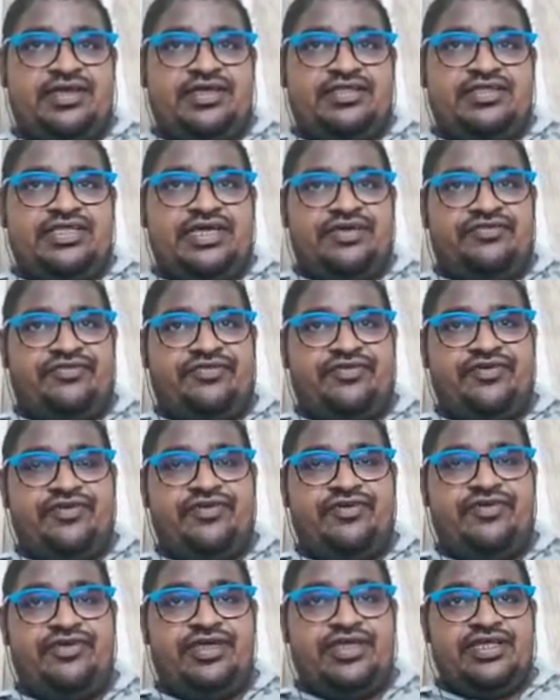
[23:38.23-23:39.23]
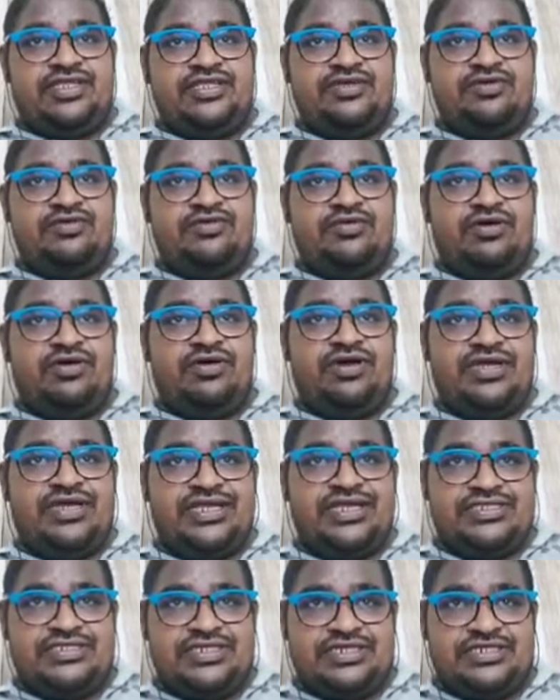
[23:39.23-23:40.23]
Therefore, the
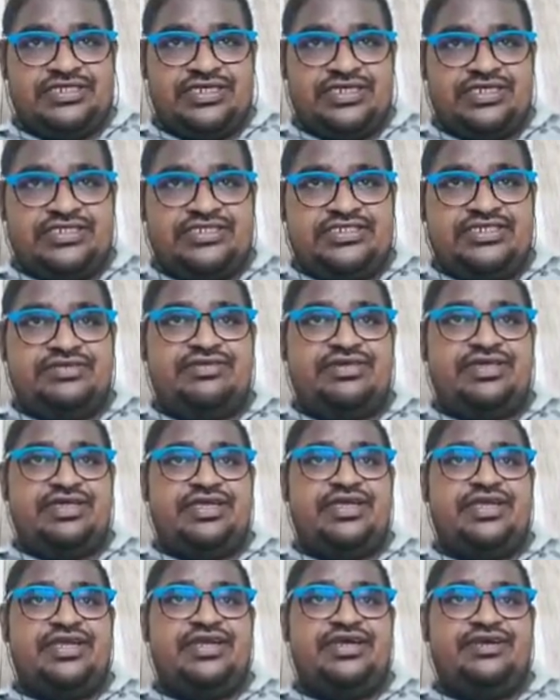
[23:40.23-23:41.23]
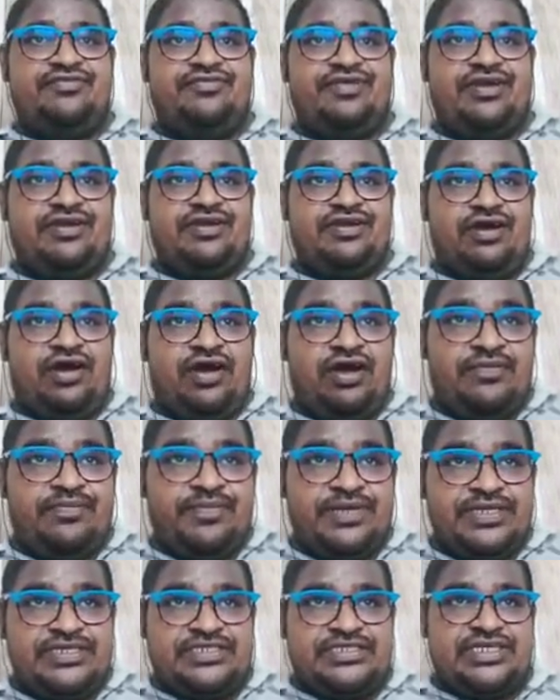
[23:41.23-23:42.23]
voltage at the receiving end will not
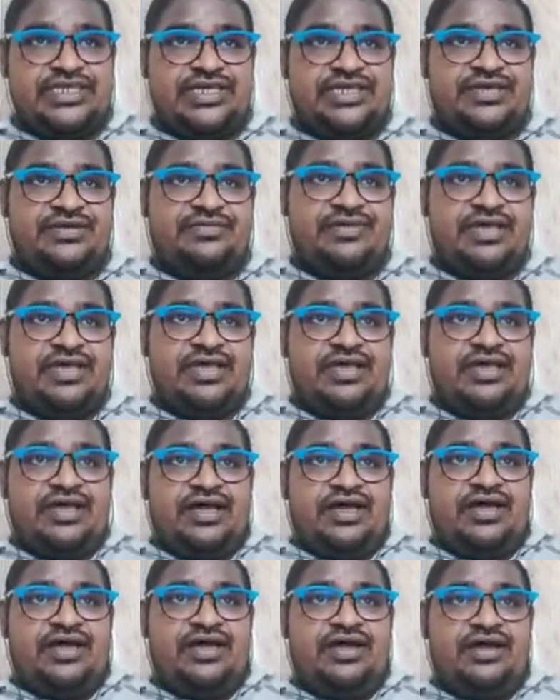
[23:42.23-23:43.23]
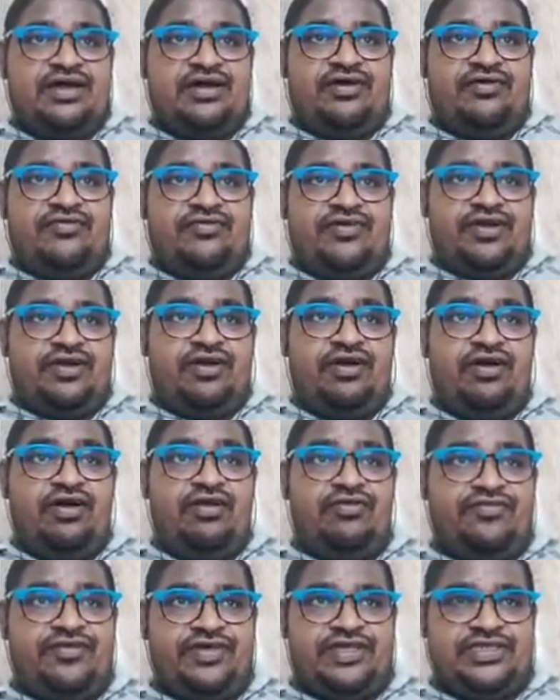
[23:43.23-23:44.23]
be same for all
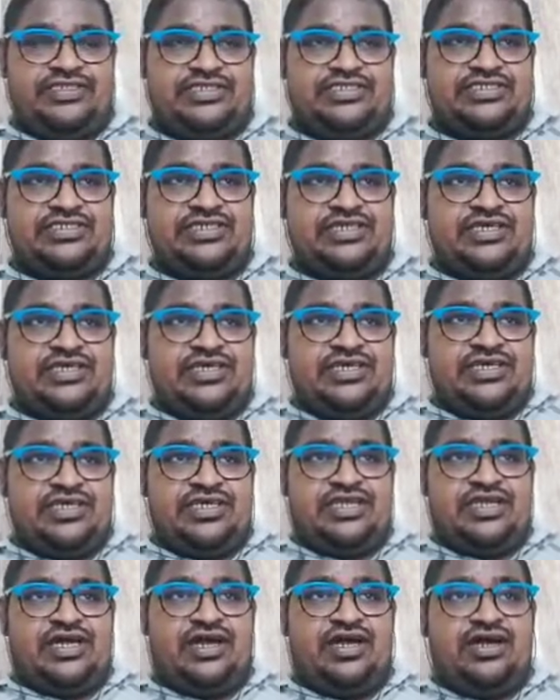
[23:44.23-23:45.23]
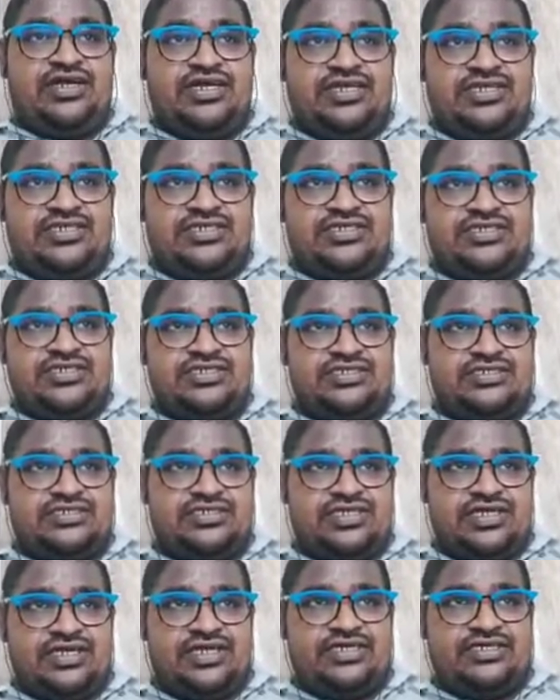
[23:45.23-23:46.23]
phases. In order
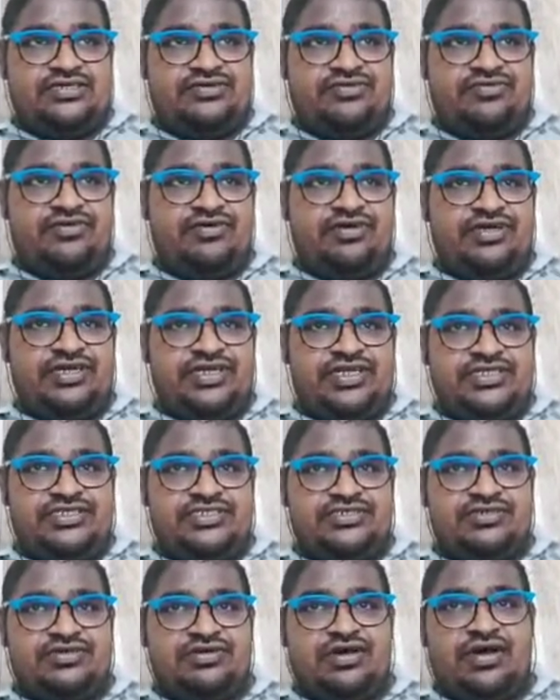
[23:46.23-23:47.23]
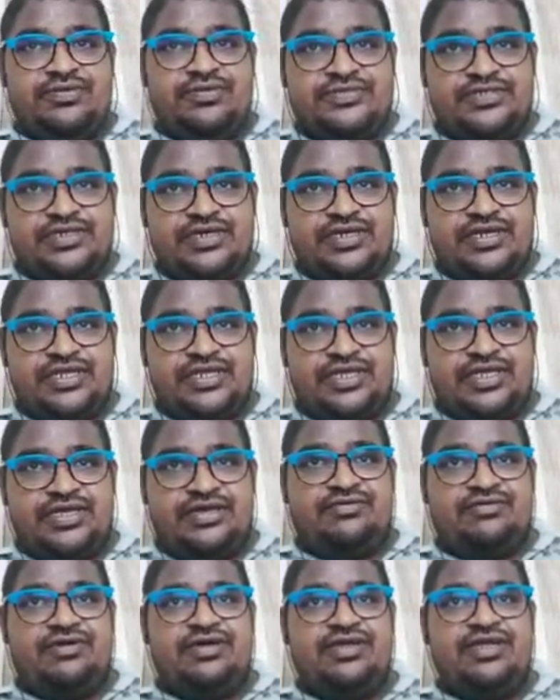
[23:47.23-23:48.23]
that voltage drops are
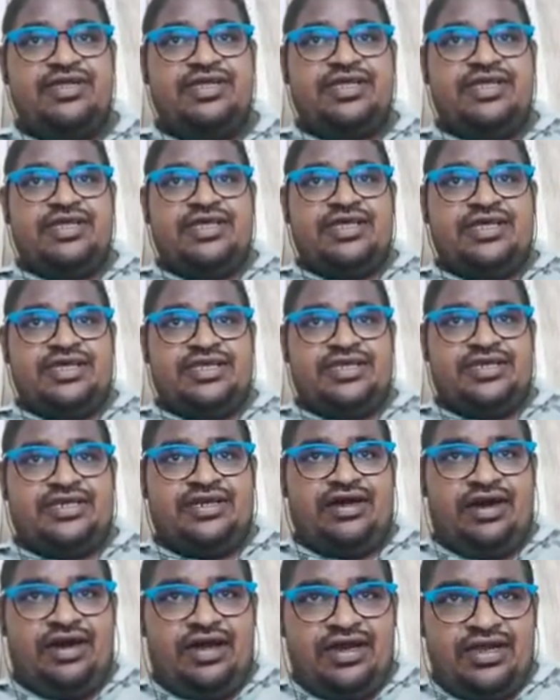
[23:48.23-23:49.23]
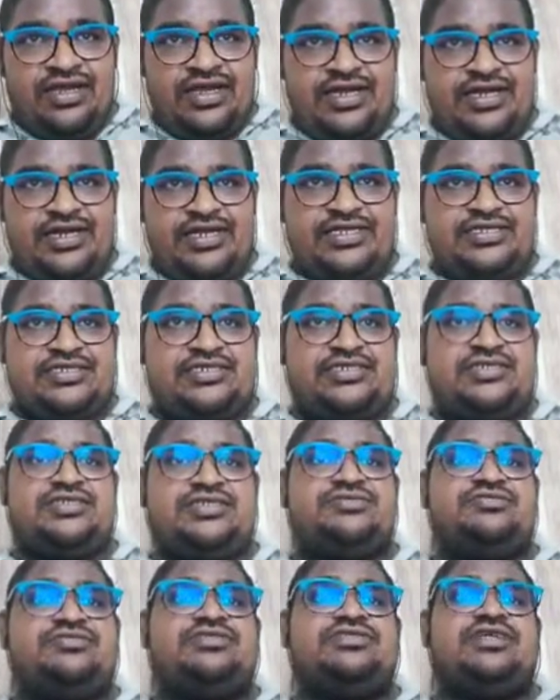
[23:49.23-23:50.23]
equal in all conductors,
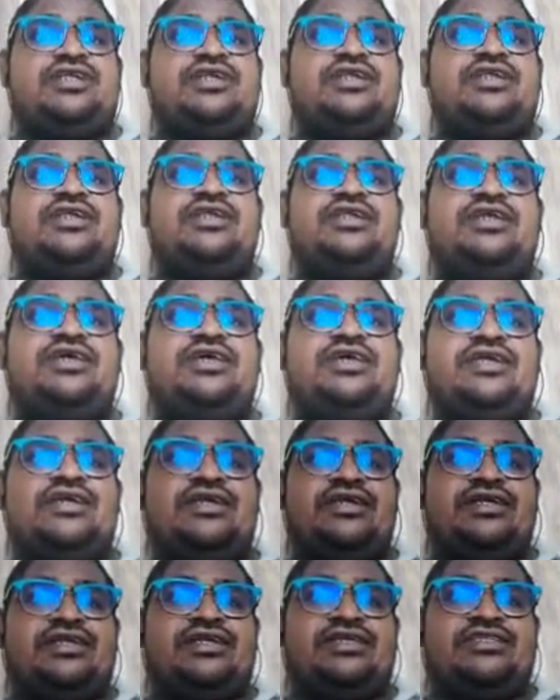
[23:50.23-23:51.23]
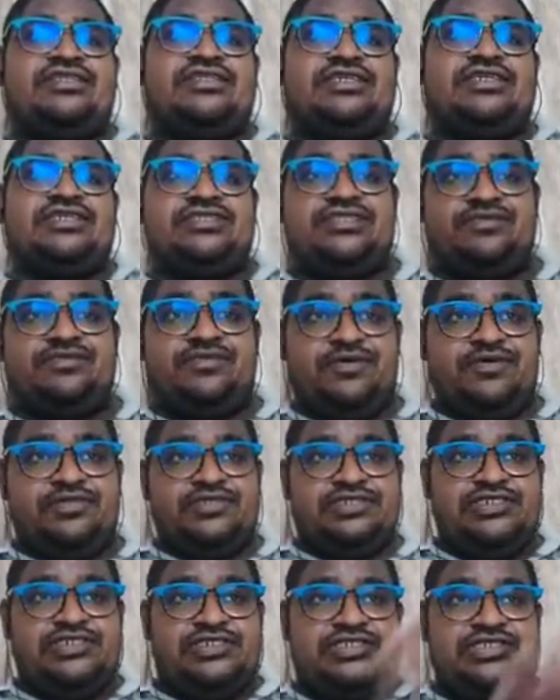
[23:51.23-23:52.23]
we generally interchange the
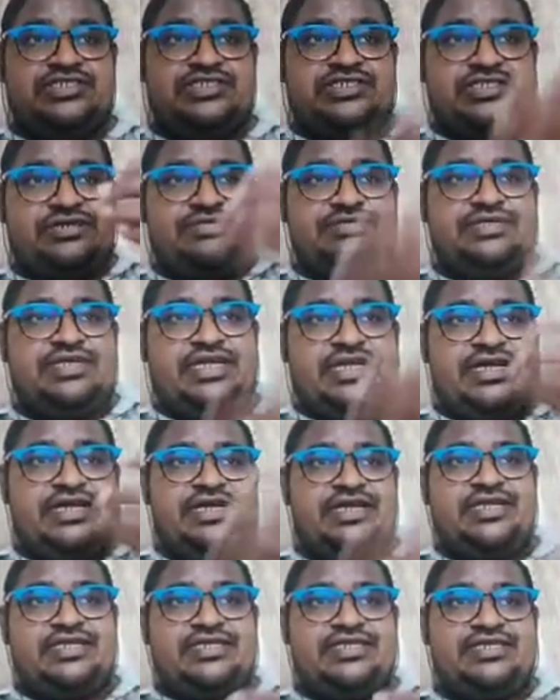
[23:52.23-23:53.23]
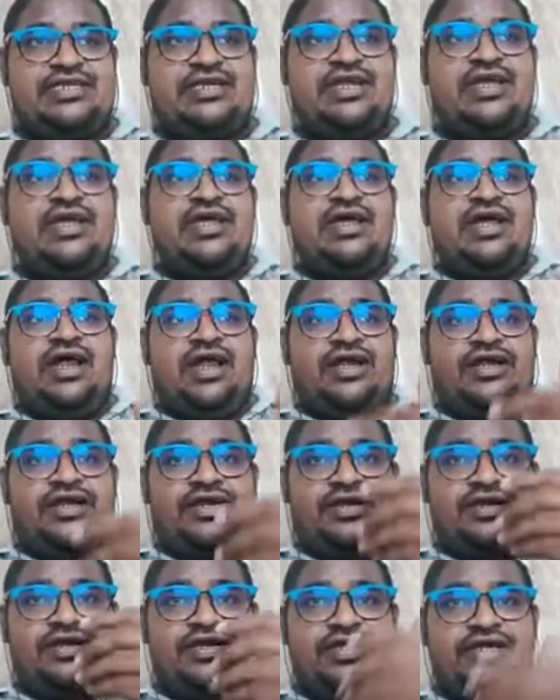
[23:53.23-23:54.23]
positions of the conductor at
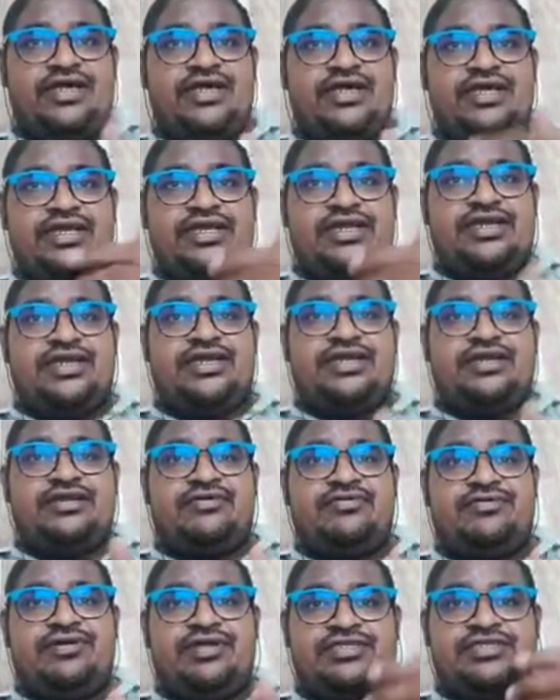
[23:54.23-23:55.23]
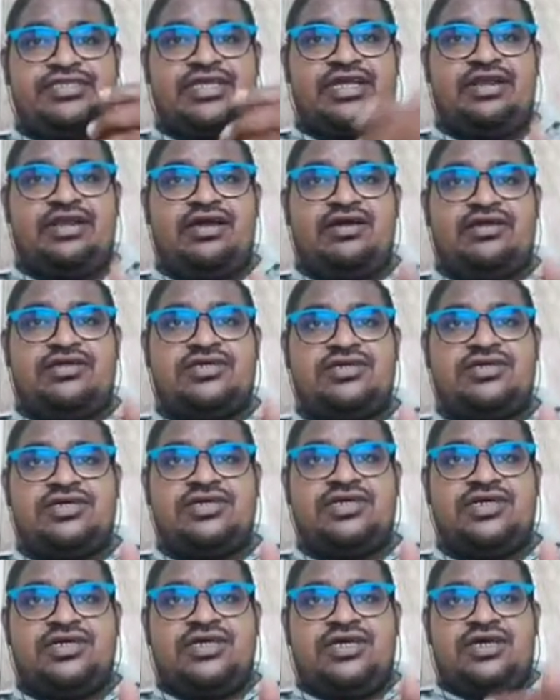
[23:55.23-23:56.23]
regular intervals along
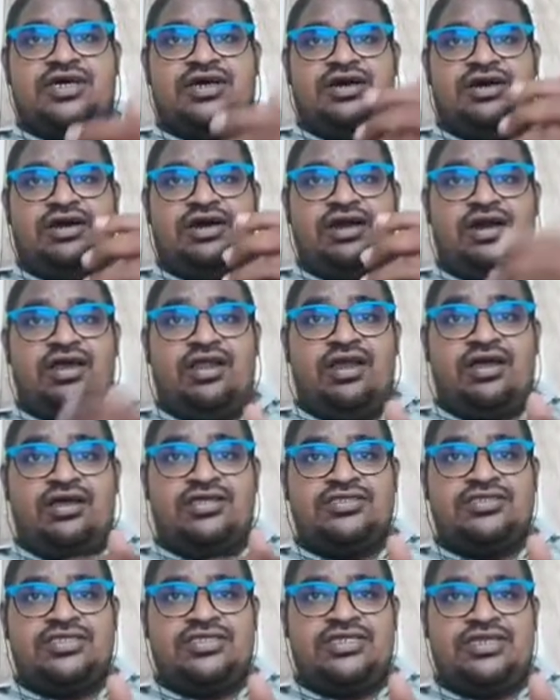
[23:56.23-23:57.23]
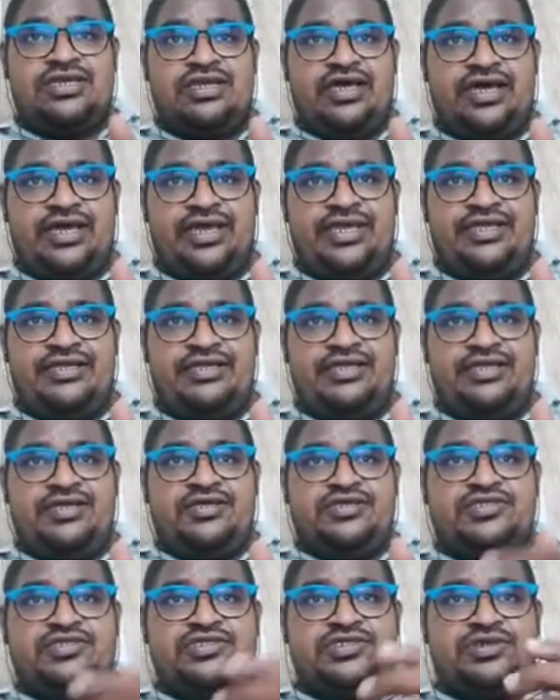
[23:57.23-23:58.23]
the line,
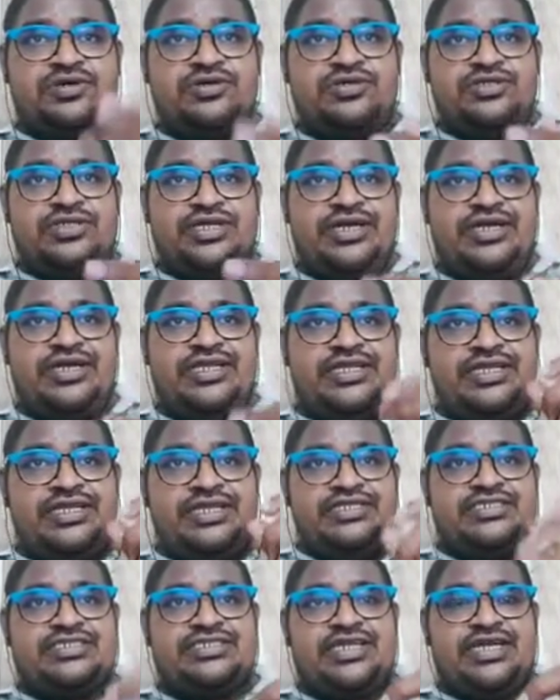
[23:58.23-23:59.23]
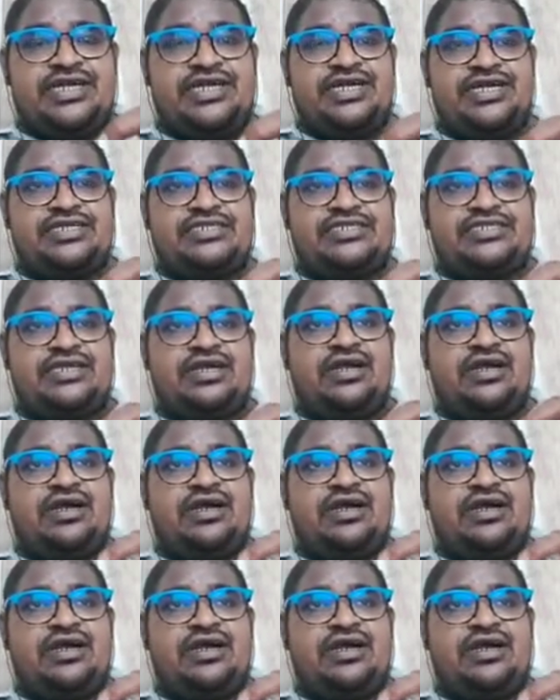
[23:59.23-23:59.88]
so that each conductor